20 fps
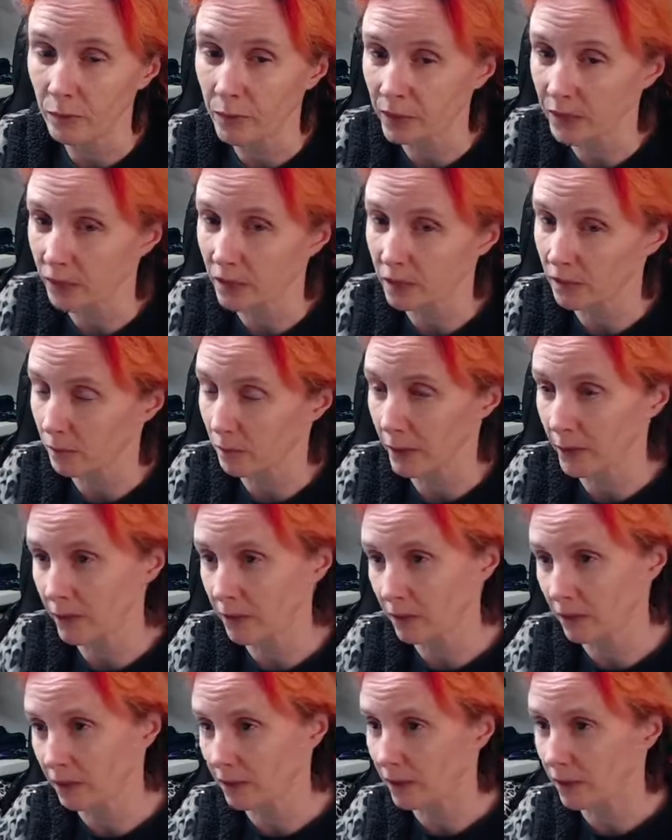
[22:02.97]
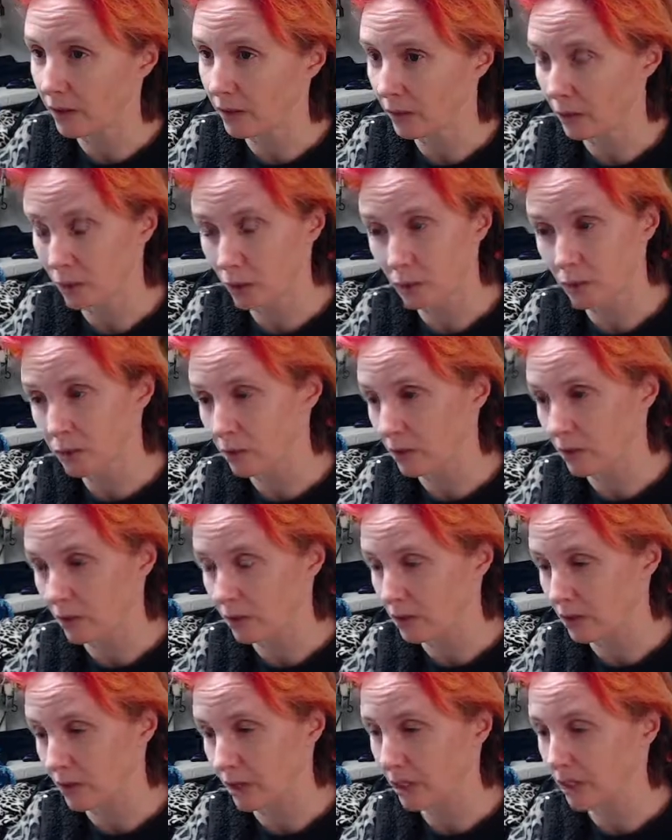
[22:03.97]
because apparently those
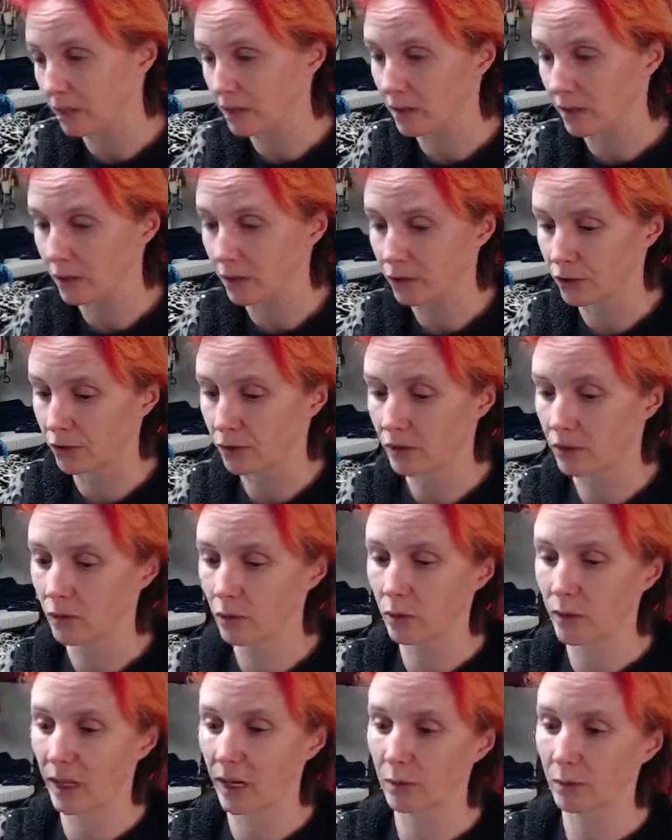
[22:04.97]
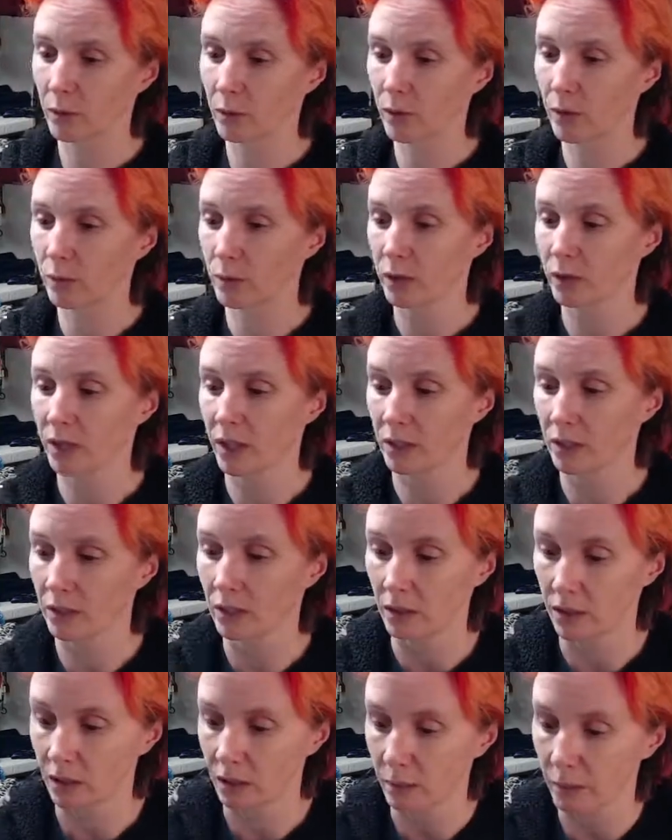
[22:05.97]
estates are just so copyright
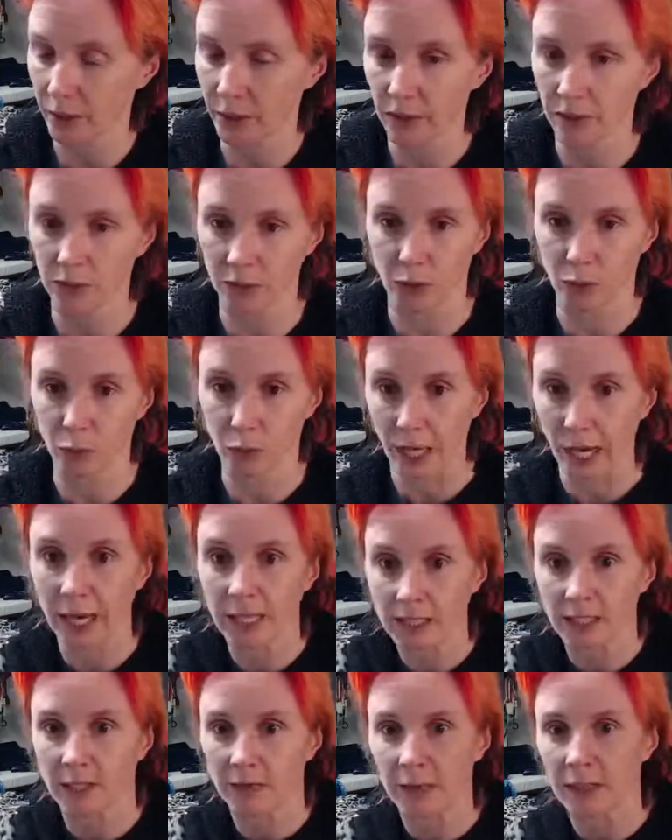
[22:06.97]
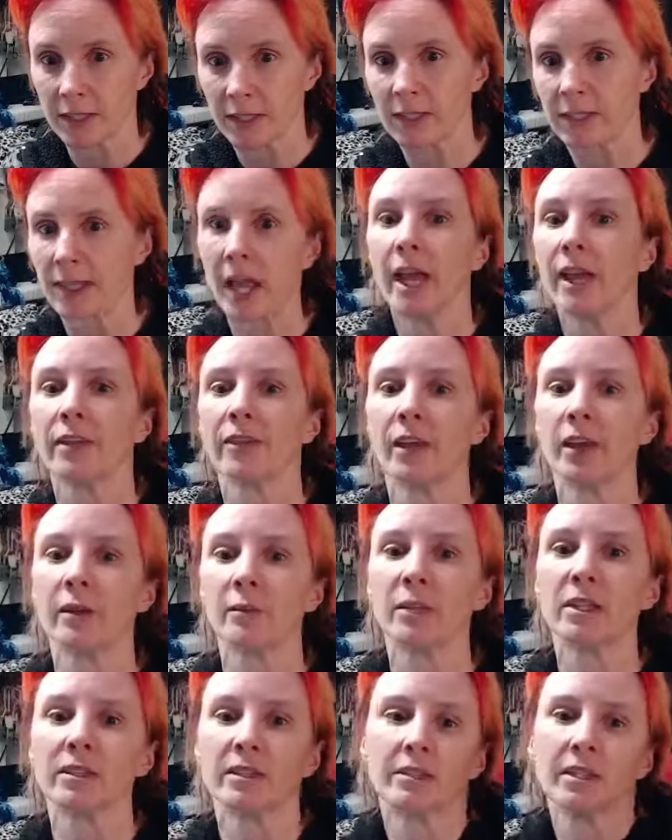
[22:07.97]
protected that apparently you can't even say
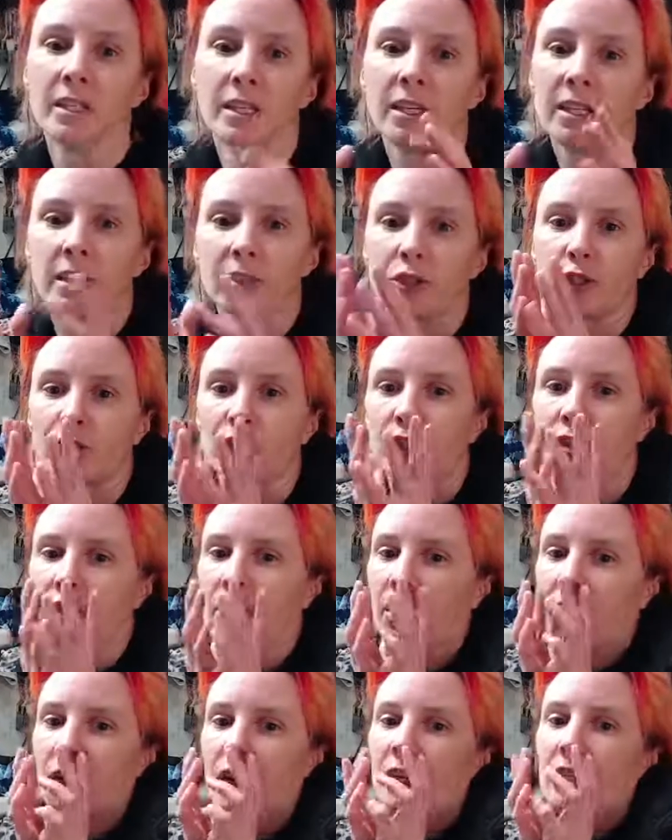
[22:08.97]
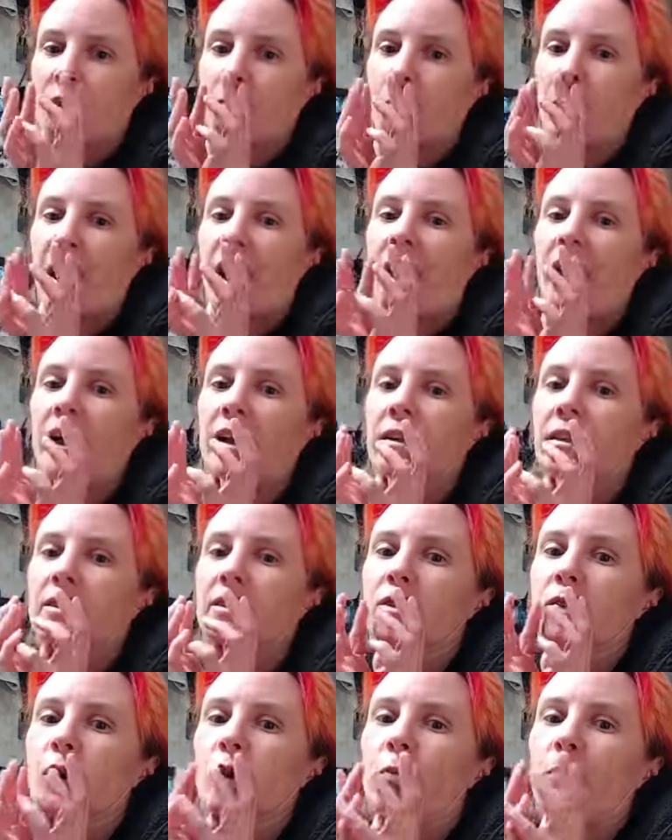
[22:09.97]
them. It's bad.
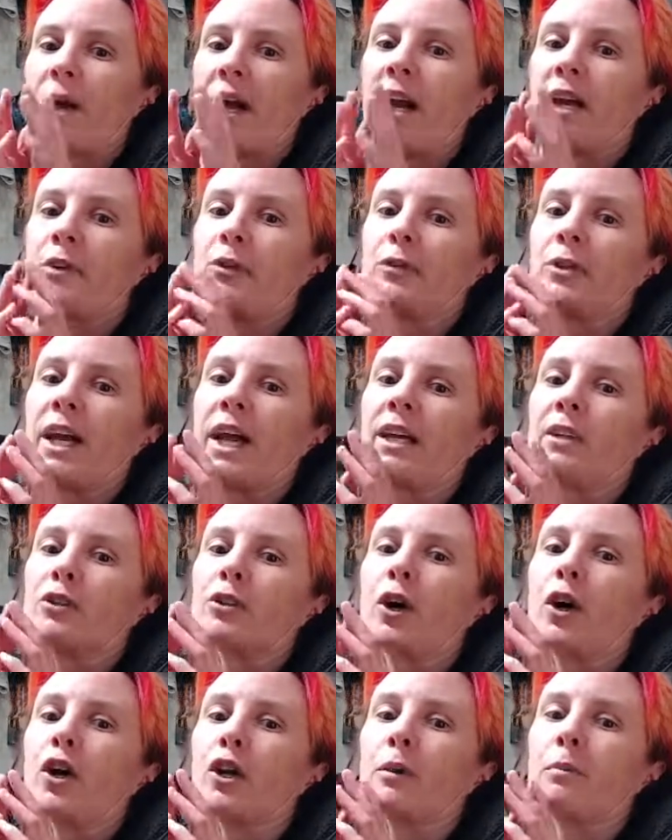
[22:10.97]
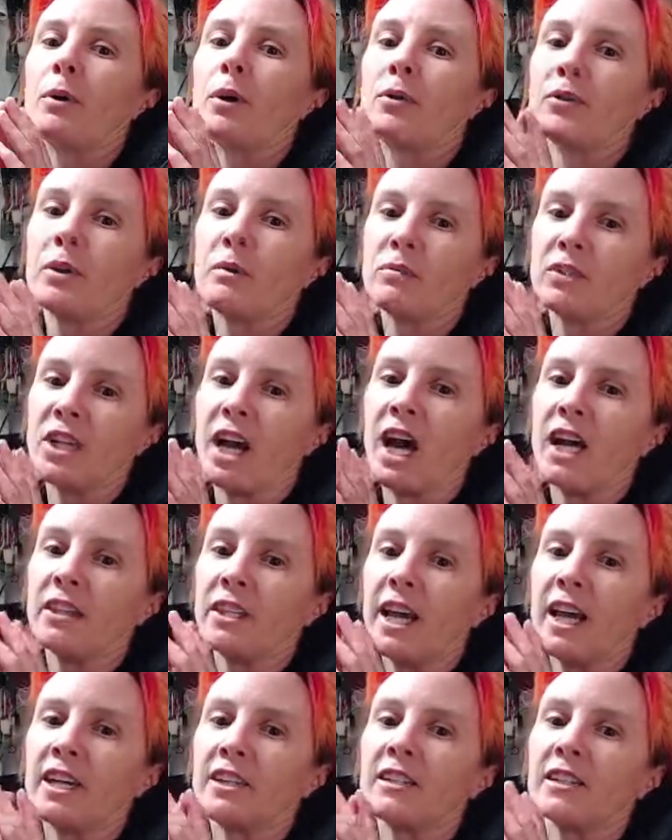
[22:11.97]
It's so bad you can't talk about them. Don
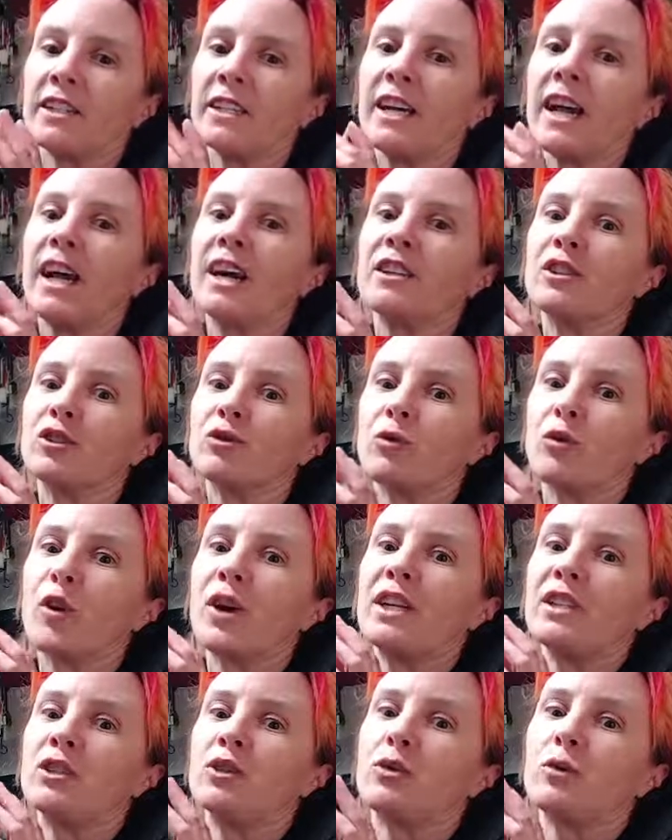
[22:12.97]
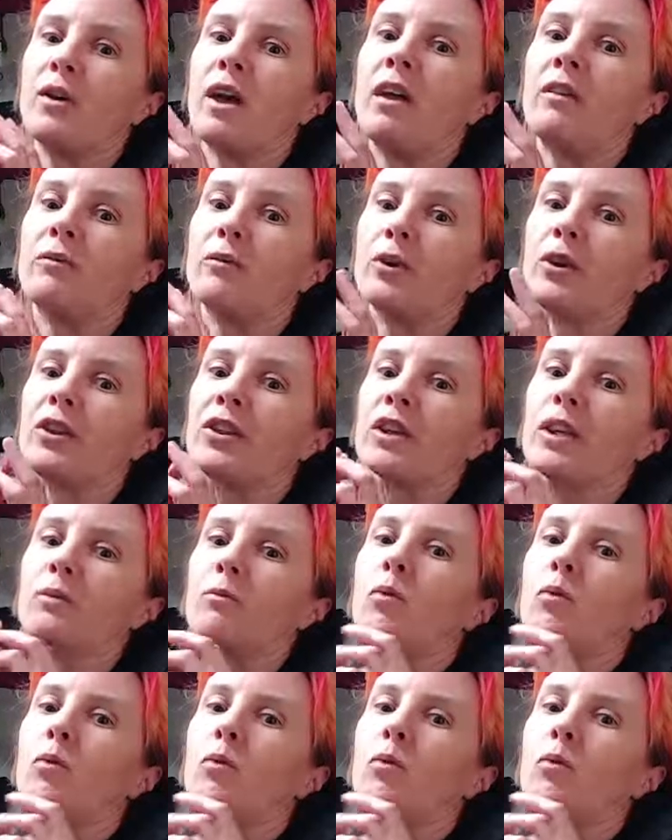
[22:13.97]
Henley has rights to everything.